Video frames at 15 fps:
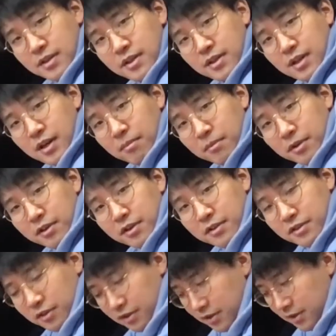I'm gonna
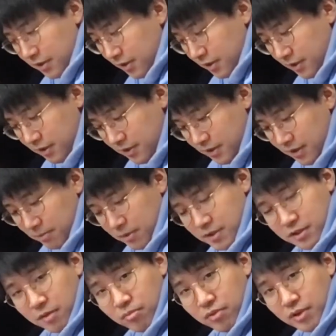turn it on. I'm gonna
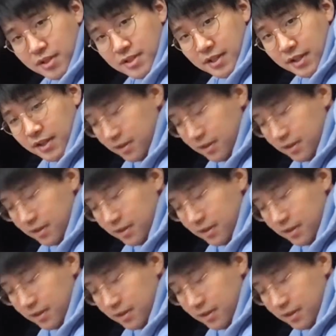start pressing it.